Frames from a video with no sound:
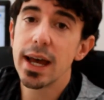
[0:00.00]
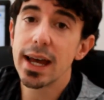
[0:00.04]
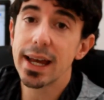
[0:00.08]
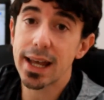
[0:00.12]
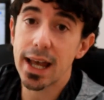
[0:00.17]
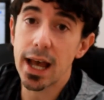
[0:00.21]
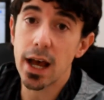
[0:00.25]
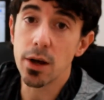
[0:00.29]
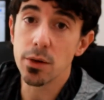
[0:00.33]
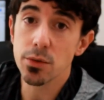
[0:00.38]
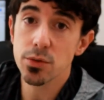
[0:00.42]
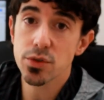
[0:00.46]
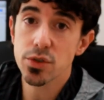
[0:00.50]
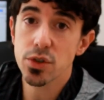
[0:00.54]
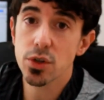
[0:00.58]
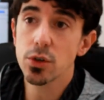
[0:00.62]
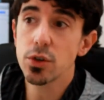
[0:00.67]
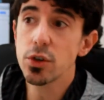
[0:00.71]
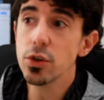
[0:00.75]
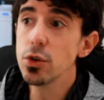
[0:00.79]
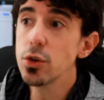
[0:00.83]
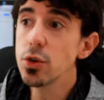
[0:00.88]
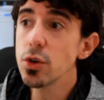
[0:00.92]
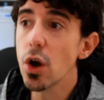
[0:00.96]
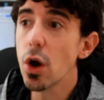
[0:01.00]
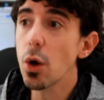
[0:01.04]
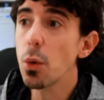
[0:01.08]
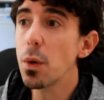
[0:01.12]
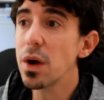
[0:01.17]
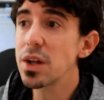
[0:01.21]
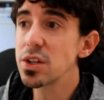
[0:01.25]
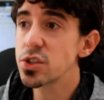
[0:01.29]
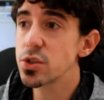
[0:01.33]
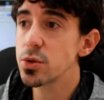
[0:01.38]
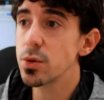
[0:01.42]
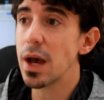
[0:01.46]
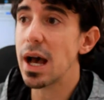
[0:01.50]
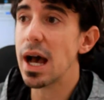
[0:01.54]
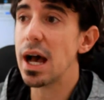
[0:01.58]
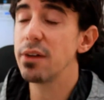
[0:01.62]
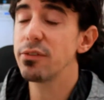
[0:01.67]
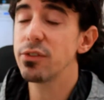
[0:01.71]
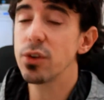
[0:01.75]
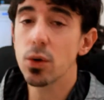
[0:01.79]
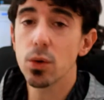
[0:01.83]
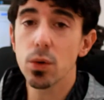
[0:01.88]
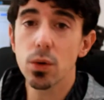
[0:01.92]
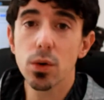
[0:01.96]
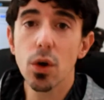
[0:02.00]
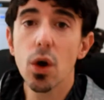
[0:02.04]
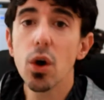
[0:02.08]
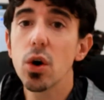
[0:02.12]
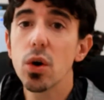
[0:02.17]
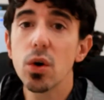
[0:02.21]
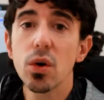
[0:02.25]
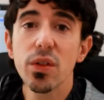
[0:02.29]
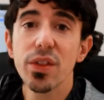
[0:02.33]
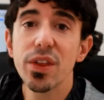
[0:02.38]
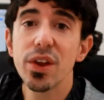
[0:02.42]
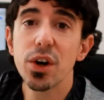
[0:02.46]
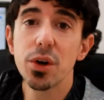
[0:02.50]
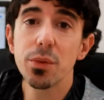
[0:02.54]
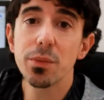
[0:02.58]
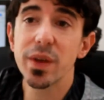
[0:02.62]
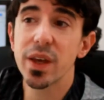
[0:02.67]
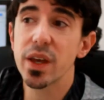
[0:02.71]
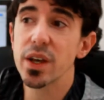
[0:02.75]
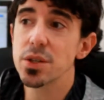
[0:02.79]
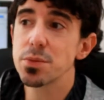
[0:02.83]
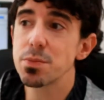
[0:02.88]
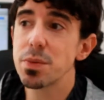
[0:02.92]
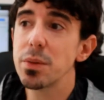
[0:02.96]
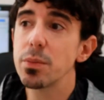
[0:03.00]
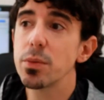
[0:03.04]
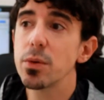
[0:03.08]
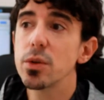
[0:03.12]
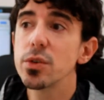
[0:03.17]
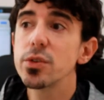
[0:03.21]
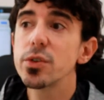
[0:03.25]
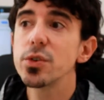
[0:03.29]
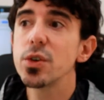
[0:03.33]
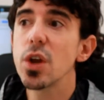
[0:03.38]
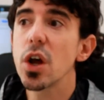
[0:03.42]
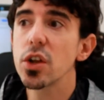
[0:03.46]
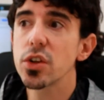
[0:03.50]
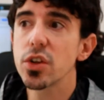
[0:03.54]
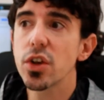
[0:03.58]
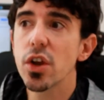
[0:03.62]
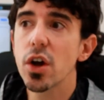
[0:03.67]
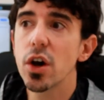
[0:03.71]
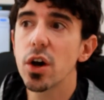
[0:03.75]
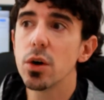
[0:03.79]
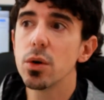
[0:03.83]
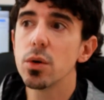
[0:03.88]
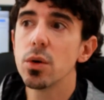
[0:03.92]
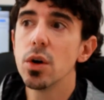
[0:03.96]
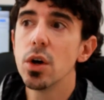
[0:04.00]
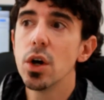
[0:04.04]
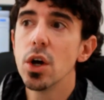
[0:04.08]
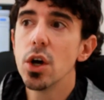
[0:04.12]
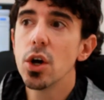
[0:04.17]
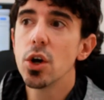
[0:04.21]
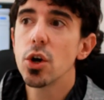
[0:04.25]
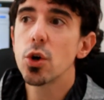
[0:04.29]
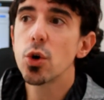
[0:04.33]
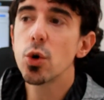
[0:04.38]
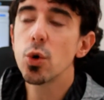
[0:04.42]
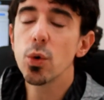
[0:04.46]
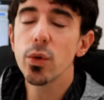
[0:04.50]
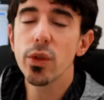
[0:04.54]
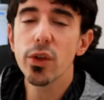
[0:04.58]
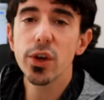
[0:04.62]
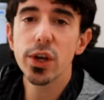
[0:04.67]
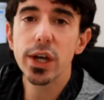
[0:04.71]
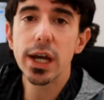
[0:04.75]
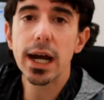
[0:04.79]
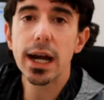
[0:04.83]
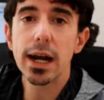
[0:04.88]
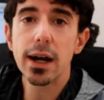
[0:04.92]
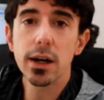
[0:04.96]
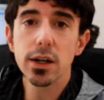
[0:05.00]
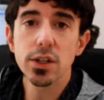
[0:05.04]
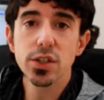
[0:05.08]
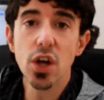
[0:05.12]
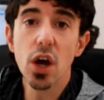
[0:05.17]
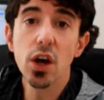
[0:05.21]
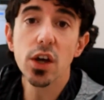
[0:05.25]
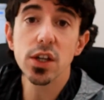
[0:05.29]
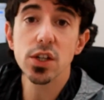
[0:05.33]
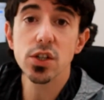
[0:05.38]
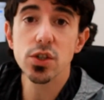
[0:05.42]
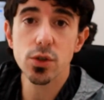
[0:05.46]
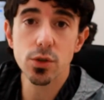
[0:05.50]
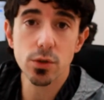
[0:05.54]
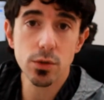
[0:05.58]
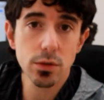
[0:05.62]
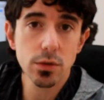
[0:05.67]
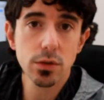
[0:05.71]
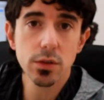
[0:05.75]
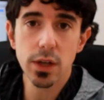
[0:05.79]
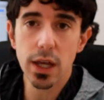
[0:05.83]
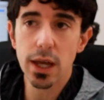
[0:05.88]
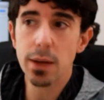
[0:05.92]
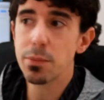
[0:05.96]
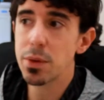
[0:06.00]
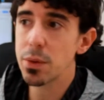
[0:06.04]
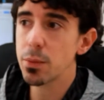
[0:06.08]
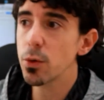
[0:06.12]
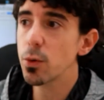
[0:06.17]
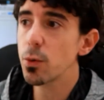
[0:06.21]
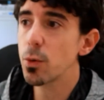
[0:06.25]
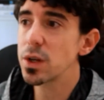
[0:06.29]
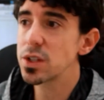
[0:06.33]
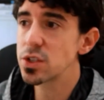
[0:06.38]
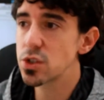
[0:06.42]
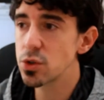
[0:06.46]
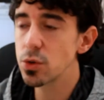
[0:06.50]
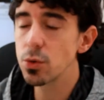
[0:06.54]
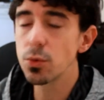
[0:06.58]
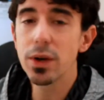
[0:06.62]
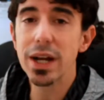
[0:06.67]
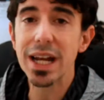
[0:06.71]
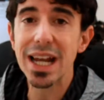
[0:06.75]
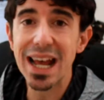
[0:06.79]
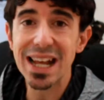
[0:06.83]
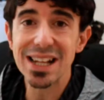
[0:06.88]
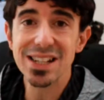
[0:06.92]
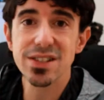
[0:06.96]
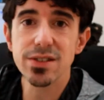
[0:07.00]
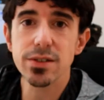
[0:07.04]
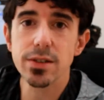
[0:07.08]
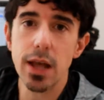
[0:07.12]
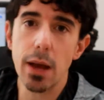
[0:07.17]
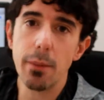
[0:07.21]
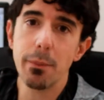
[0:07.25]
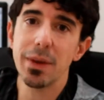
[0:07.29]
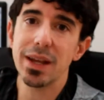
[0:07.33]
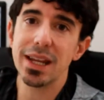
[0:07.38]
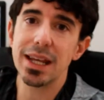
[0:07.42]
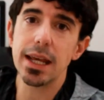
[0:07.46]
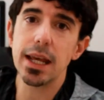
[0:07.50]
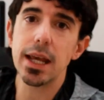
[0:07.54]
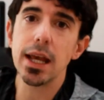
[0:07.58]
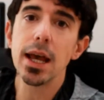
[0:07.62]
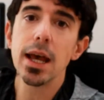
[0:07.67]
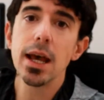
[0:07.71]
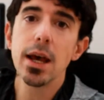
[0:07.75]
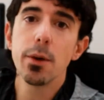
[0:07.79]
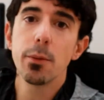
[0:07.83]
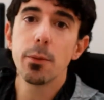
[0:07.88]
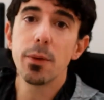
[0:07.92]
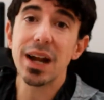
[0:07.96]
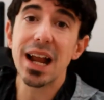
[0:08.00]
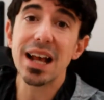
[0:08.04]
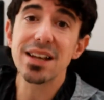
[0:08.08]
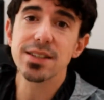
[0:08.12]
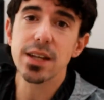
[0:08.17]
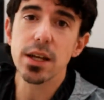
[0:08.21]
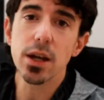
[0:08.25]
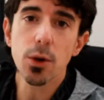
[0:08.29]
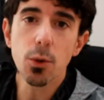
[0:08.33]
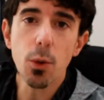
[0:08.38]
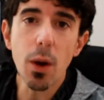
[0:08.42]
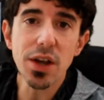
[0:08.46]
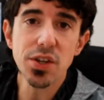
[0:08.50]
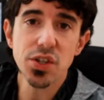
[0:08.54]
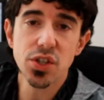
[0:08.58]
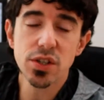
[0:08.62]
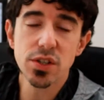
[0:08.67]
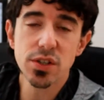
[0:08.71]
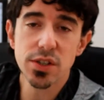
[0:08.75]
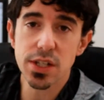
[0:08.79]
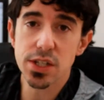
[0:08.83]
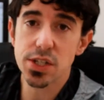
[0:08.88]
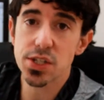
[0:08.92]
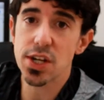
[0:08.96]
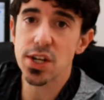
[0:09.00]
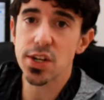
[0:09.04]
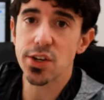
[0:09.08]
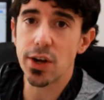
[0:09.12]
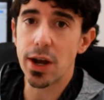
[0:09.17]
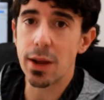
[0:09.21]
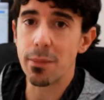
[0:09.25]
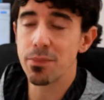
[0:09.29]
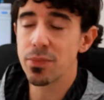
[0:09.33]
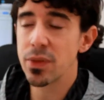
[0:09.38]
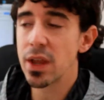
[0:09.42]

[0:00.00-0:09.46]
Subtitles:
accounts. So you do not want to have your logo there, because people do not know who they are talking to. Okay, people want to relate to somebody when asking questions, etc.